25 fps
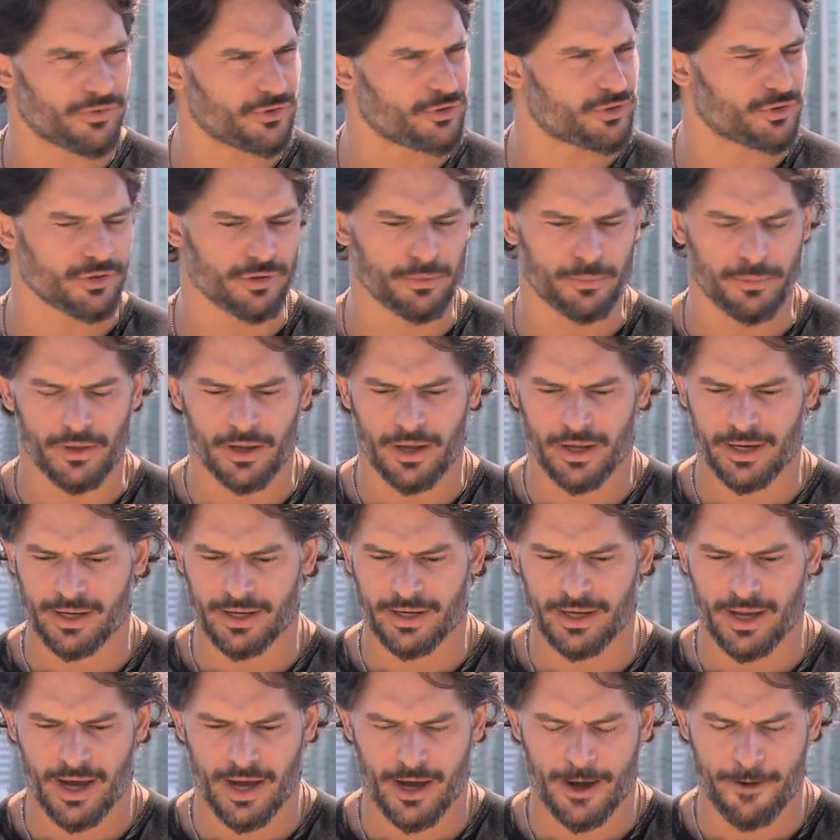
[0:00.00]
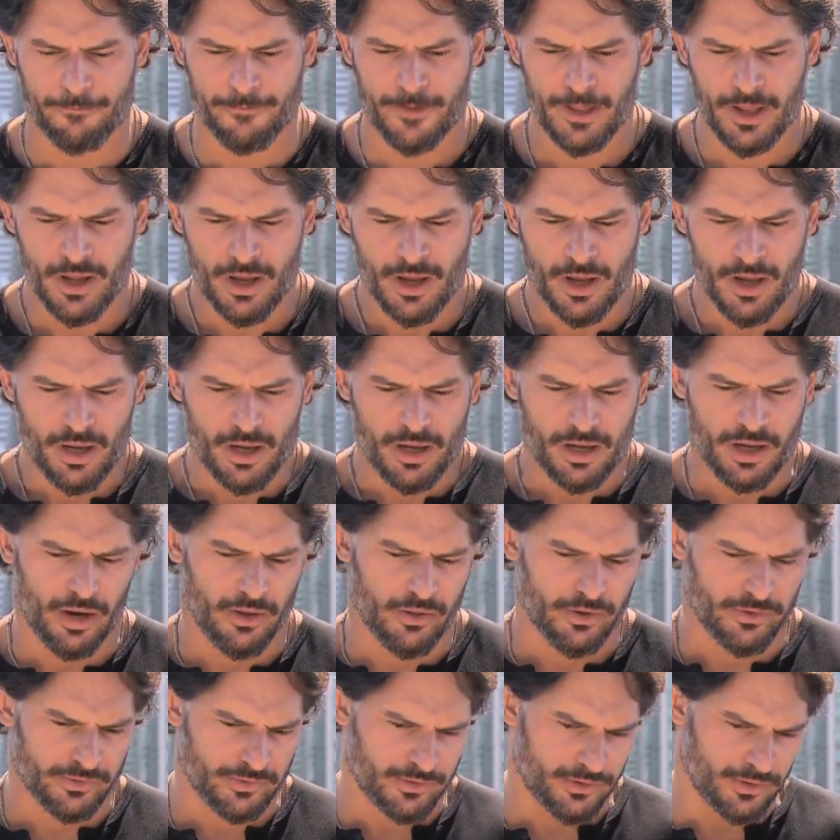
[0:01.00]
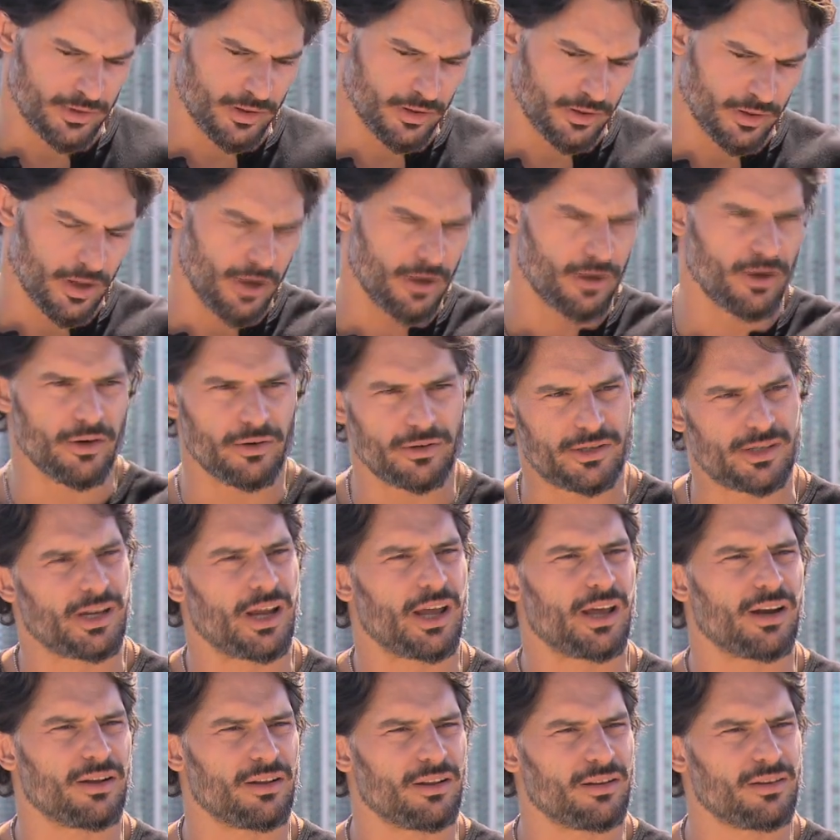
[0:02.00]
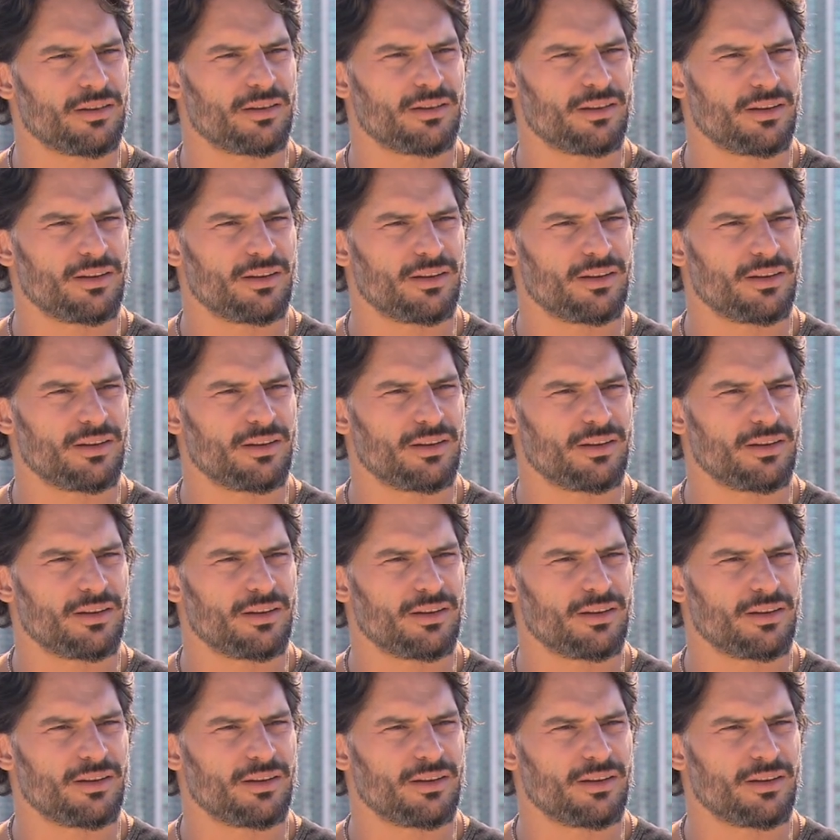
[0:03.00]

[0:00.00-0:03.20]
for True Blood, and, you know, there's the Logo channel.